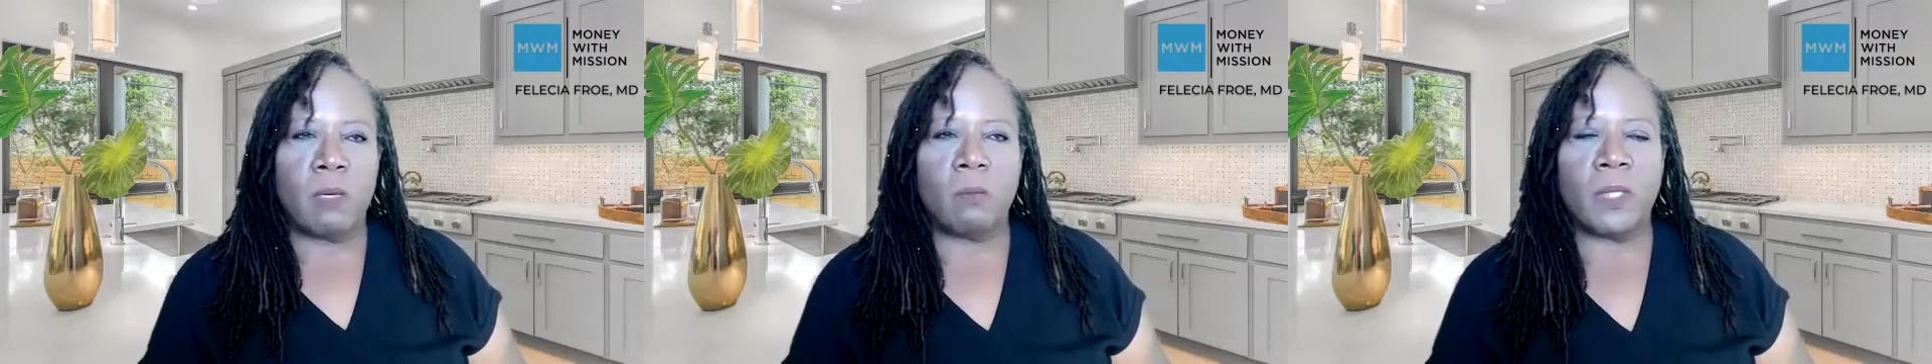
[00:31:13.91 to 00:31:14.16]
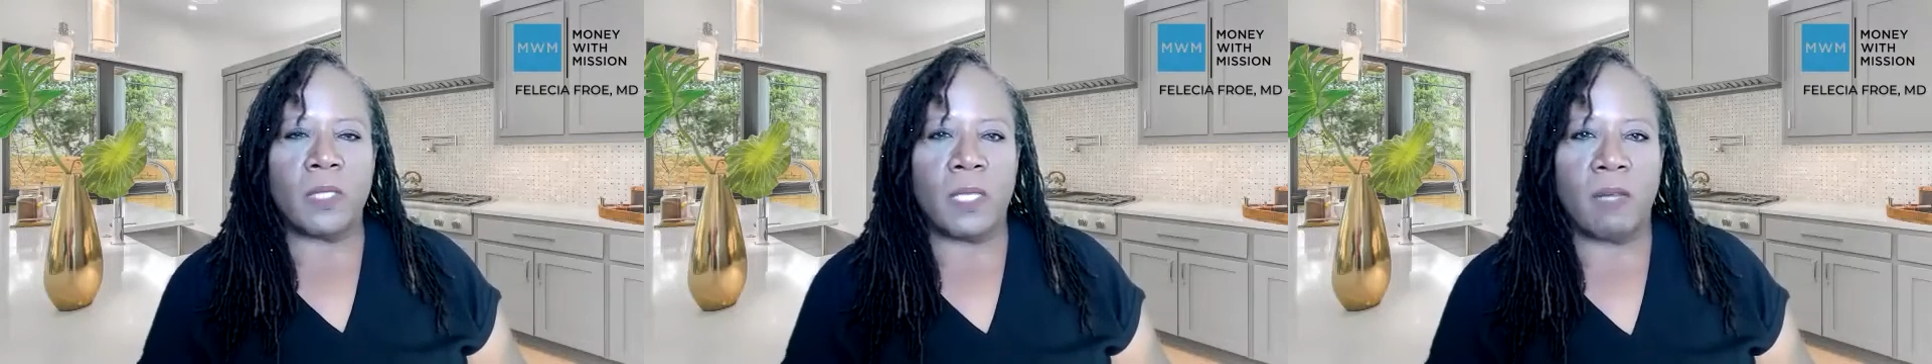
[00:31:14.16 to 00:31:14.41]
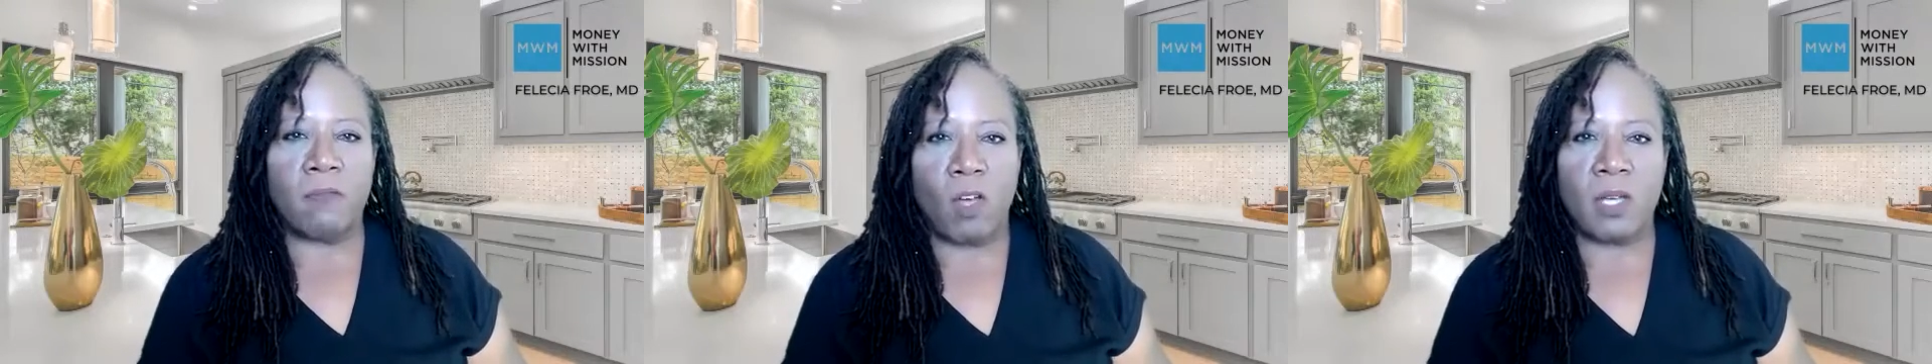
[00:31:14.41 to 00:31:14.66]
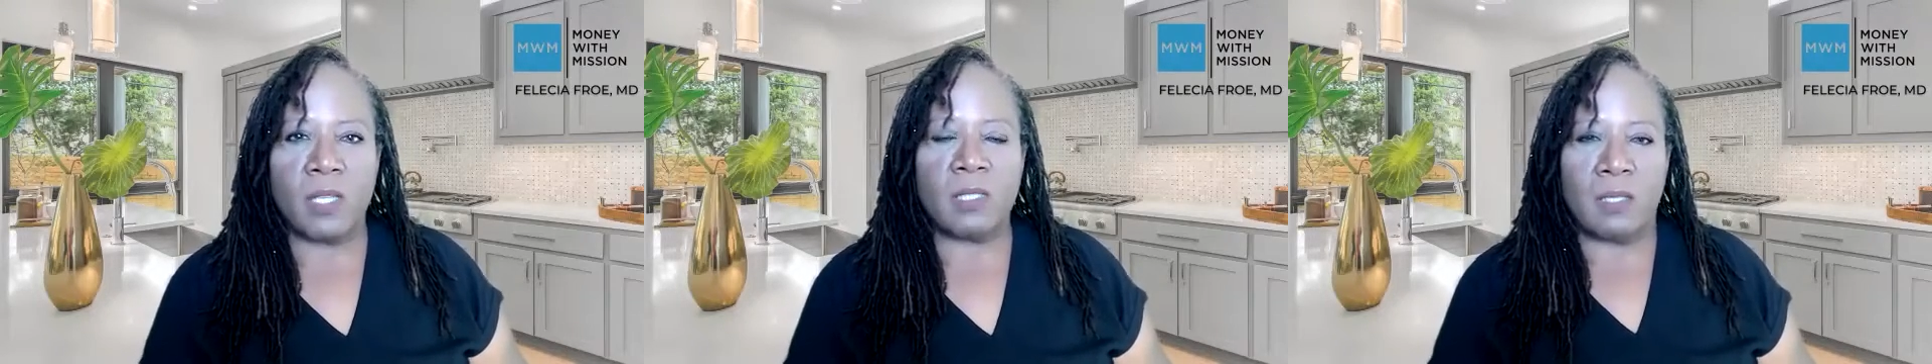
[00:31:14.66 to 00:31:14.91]
but
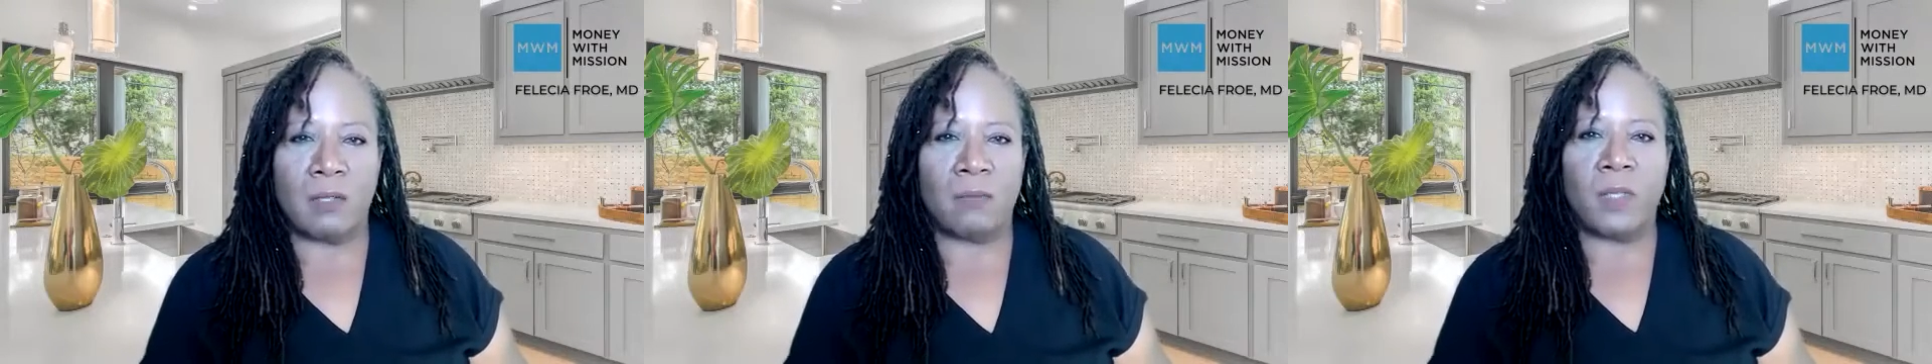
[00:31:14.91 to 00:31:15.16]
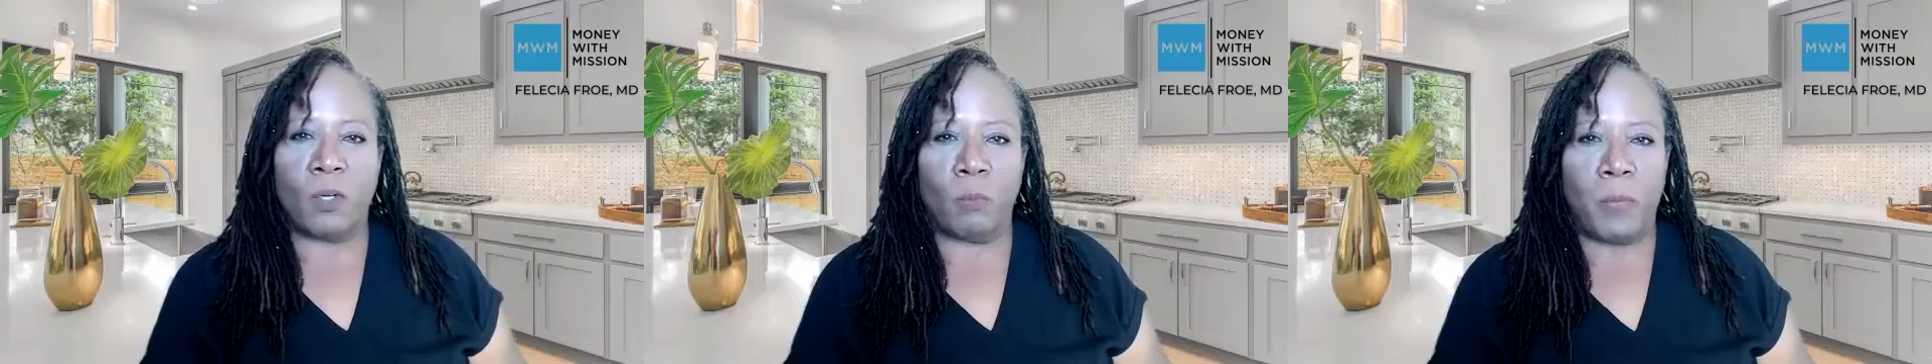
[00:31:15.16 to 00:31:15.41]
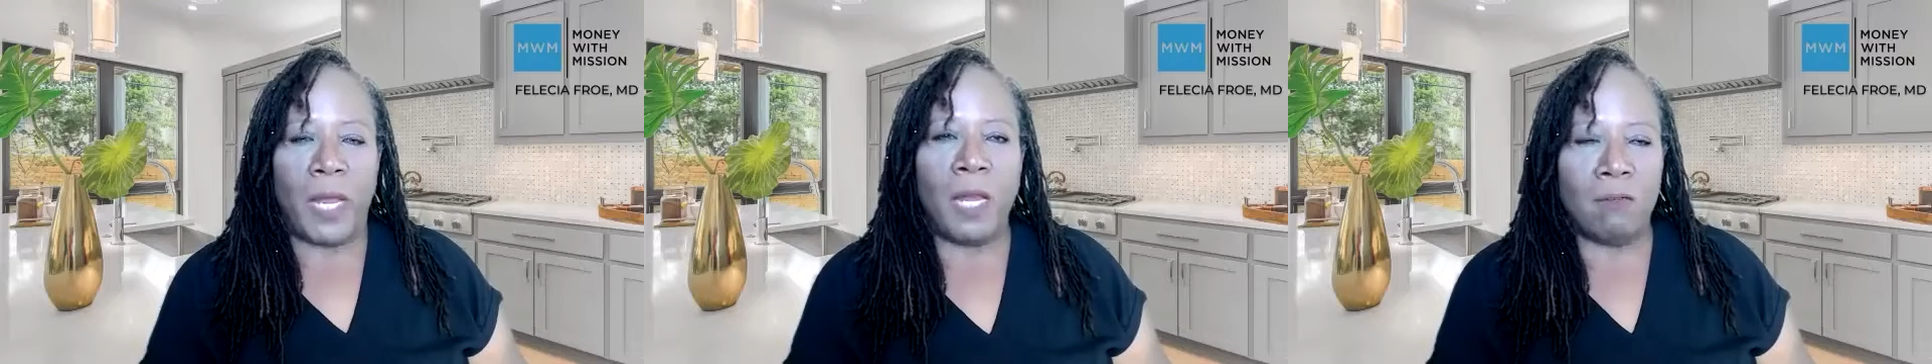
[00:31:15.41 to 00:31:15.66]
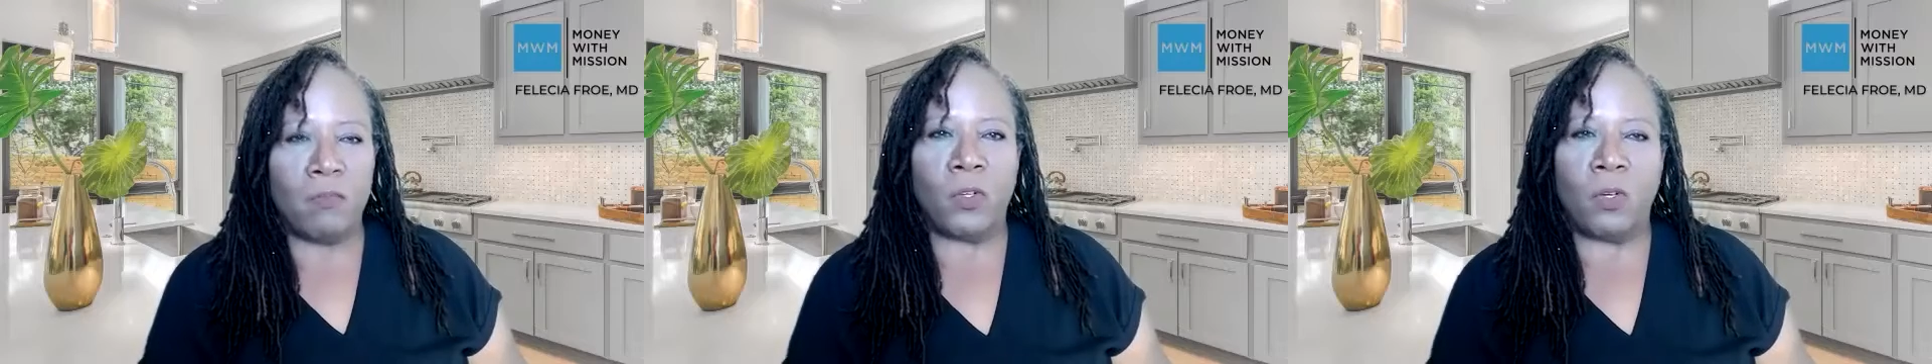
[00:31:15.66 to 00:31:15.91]
they're
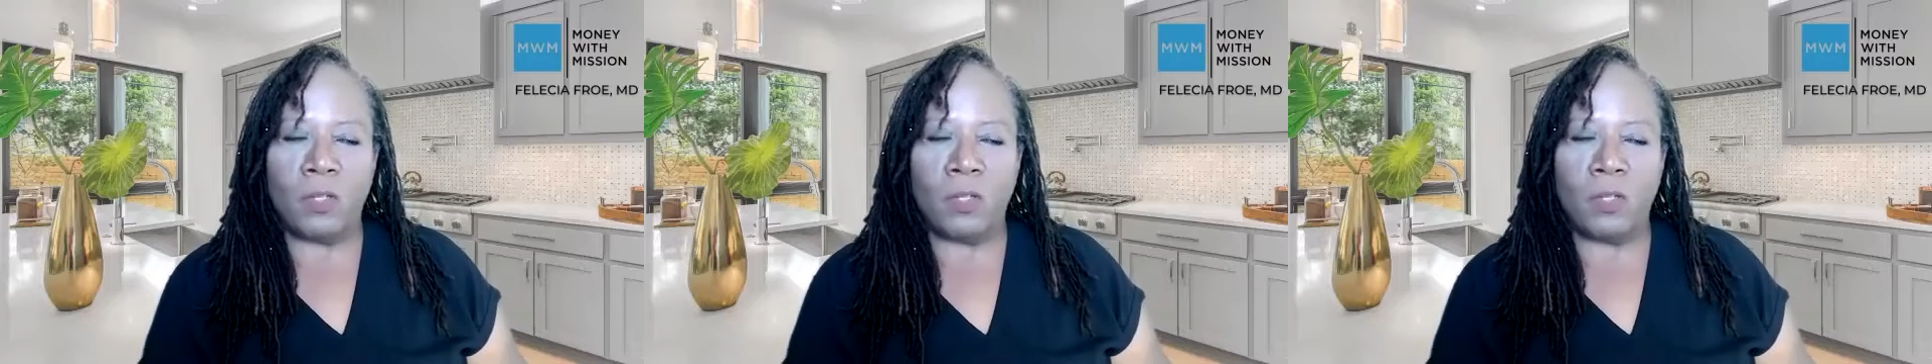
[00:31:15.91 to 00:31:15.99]
painful.